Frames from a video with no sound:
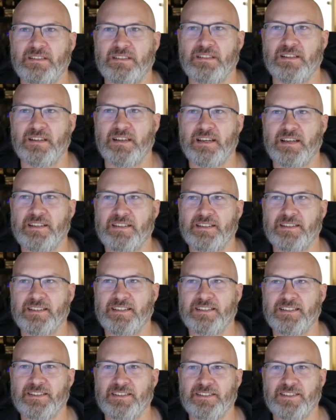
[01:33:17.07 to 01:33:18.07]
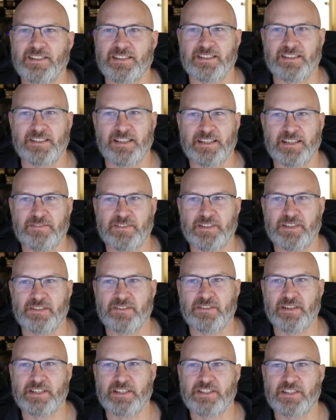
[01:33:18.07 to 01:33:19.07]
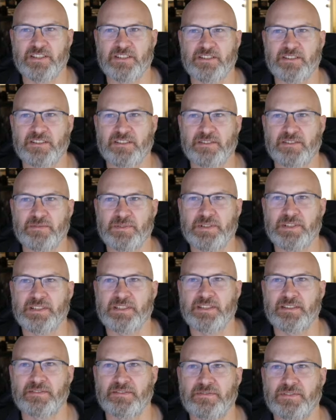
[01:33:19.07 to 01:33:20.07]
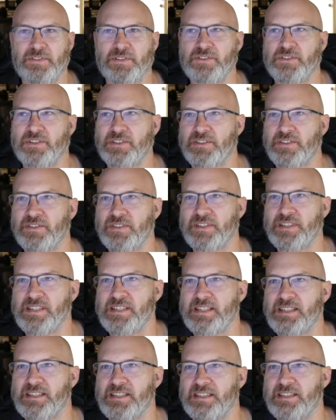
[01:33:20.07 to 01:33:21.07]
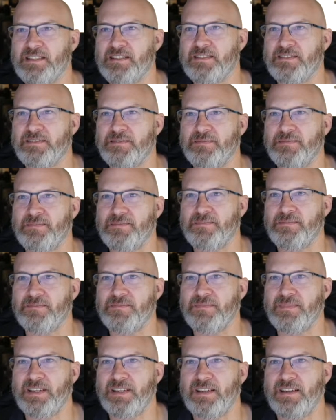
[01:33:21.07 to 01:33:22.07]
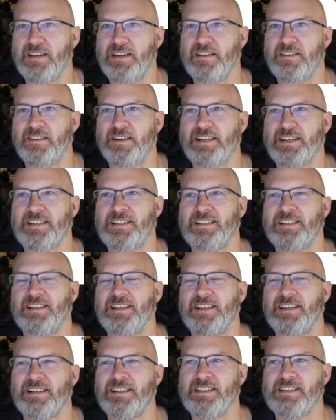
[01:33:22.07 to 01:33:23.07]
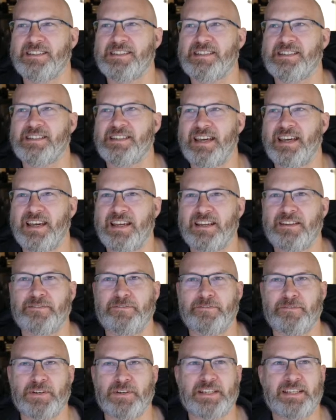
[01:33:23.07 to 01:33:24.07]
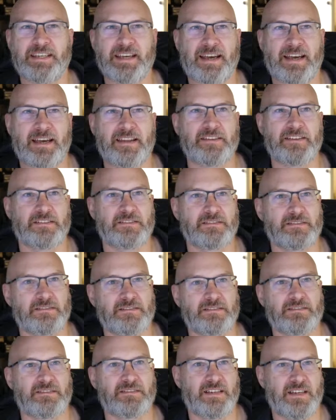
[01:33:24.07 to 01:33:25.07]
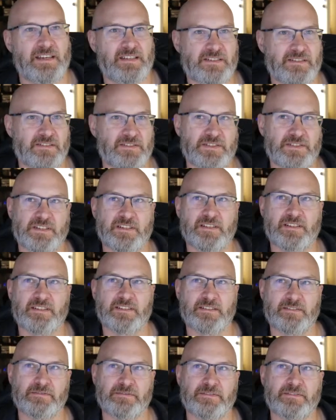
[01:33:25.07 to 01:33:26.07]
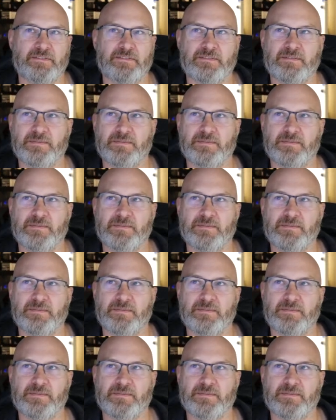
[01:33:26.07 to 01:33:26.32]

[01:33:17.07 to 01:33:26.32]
And I don't like the lack of integration with Fusion 360. And I can't stand FreeCAD as an alternative.